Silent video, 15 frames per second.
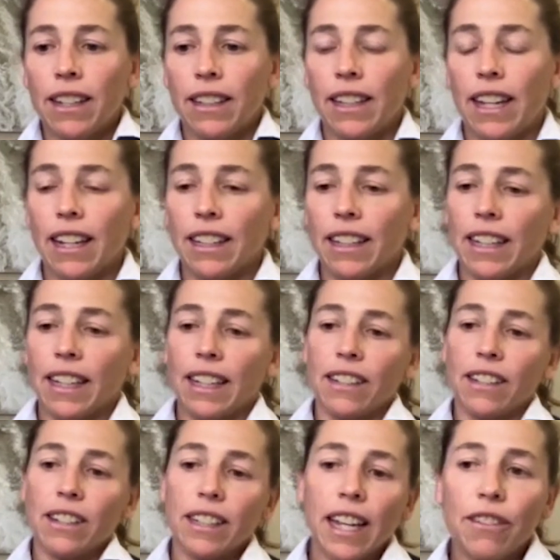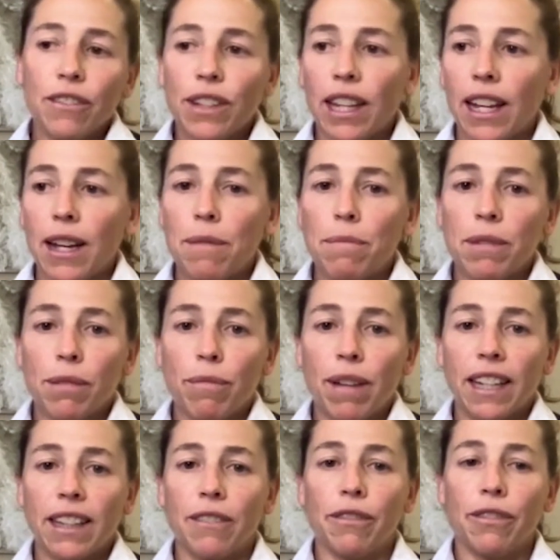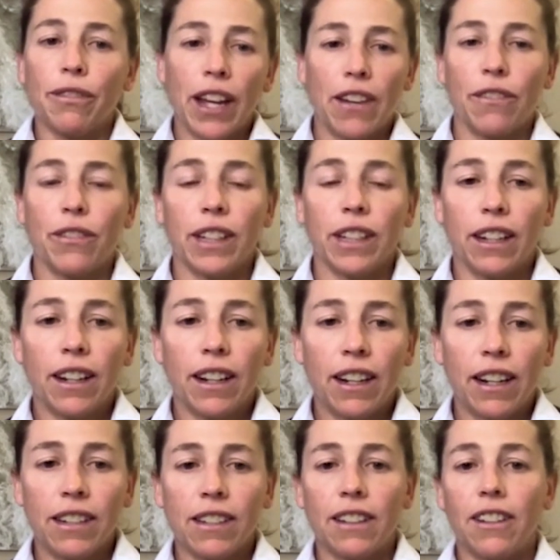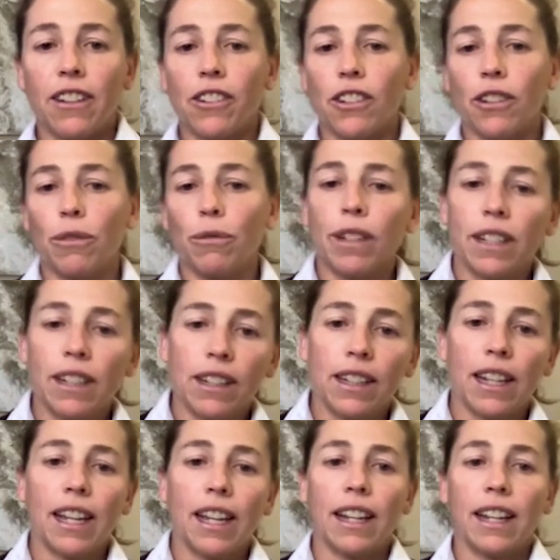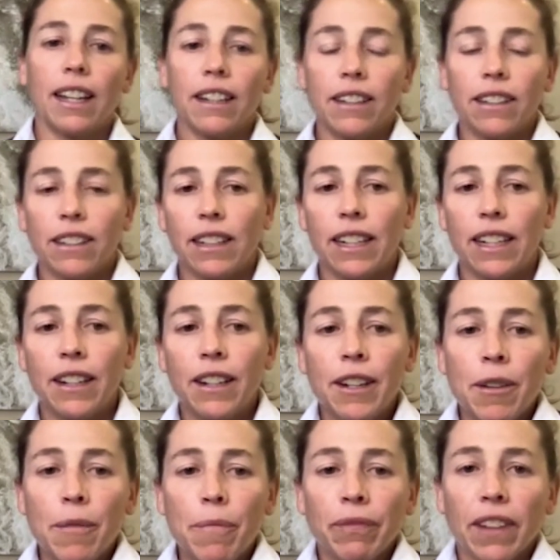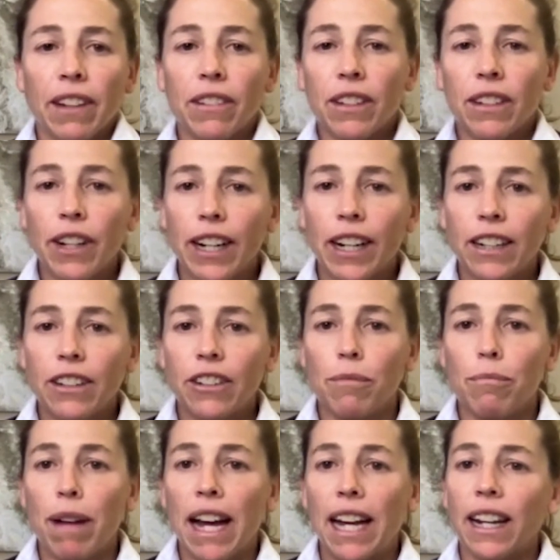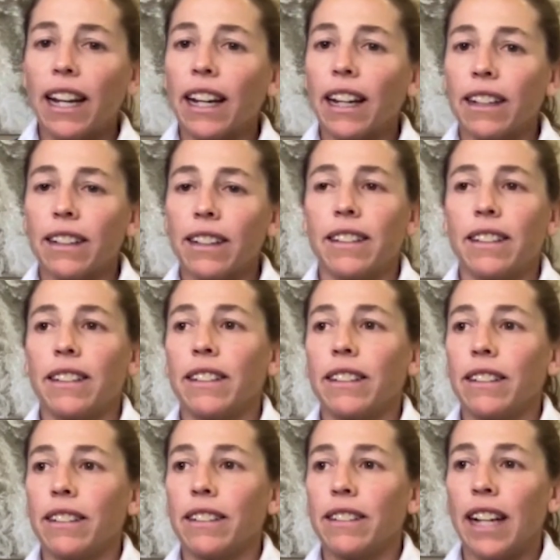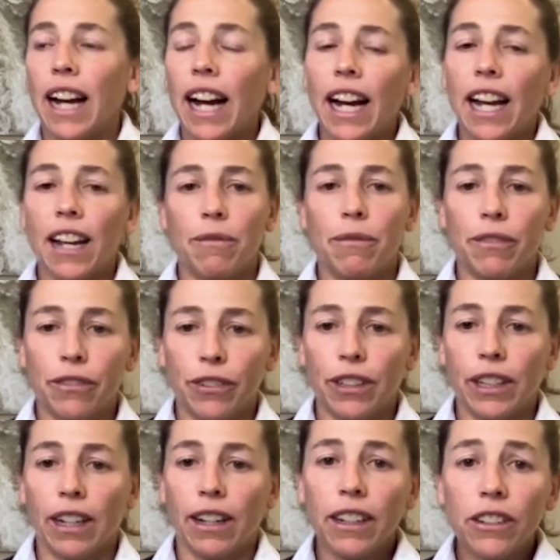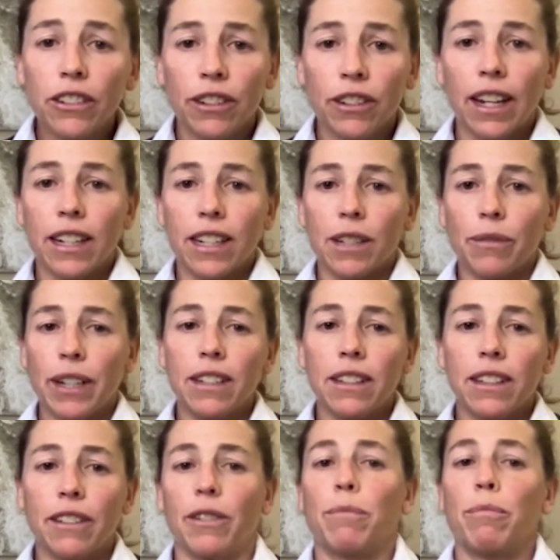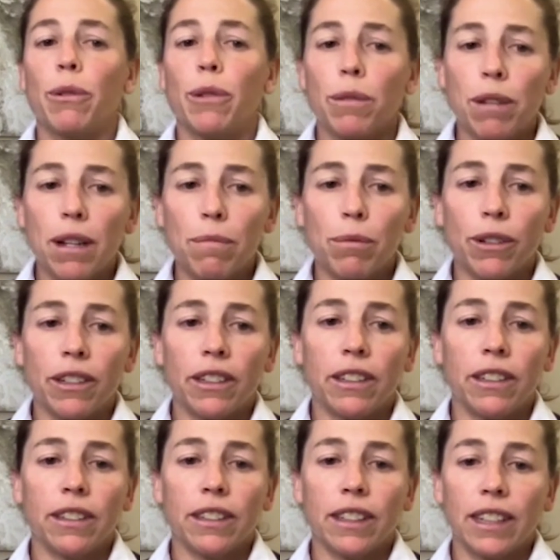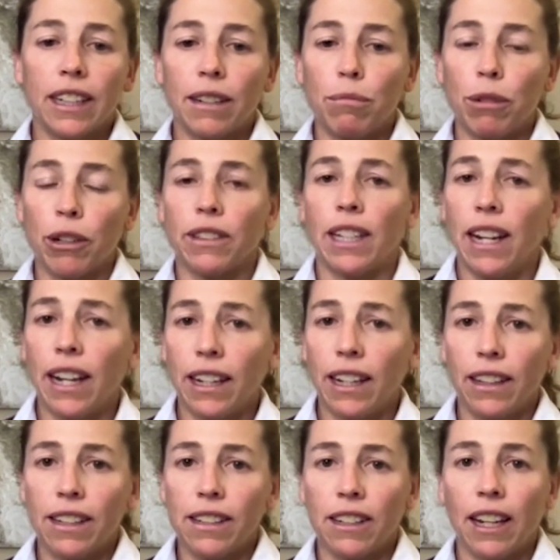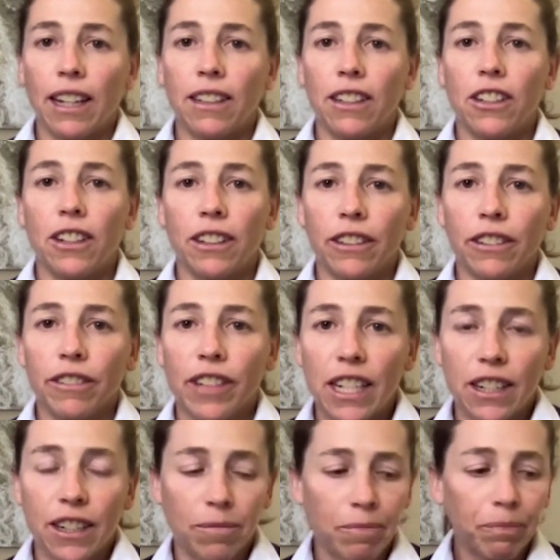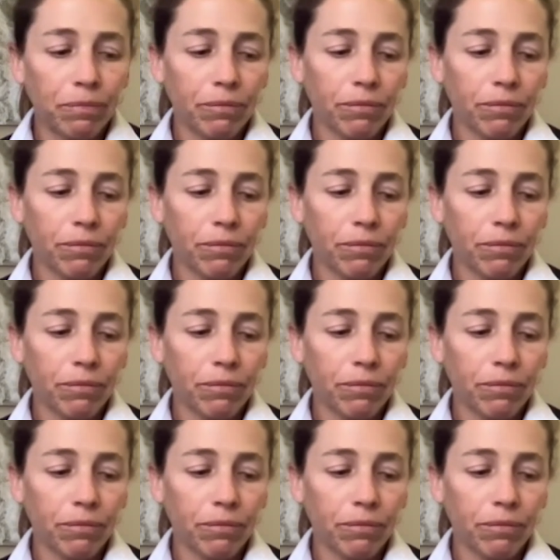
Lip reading: They like enslaved them to make them fight for the cause, and those who wouldn't, they killed. And it was a very traumatic time for the country, and especially for poor people in both the highlands and the jungle region.